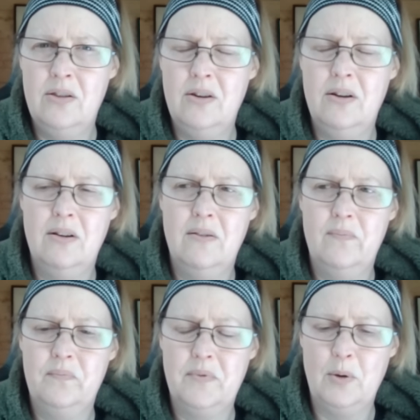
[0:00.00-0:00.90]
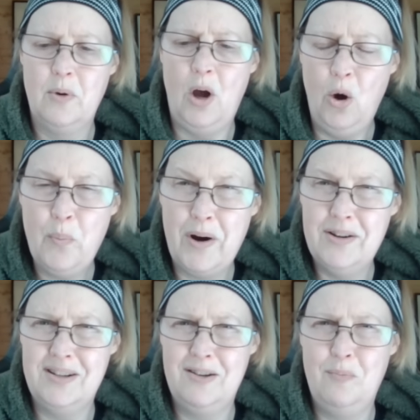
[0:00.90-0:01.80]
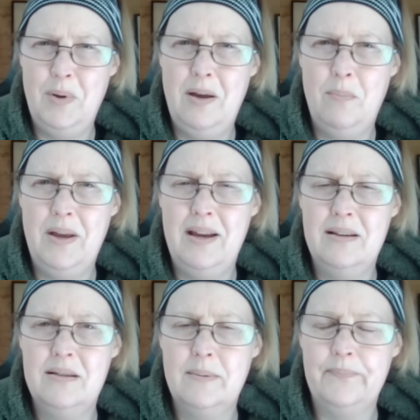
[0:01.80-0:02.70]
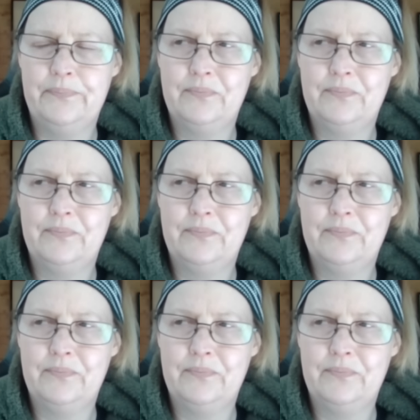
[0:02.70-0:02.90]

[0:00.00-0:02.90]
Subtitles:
The whole process of PIP is,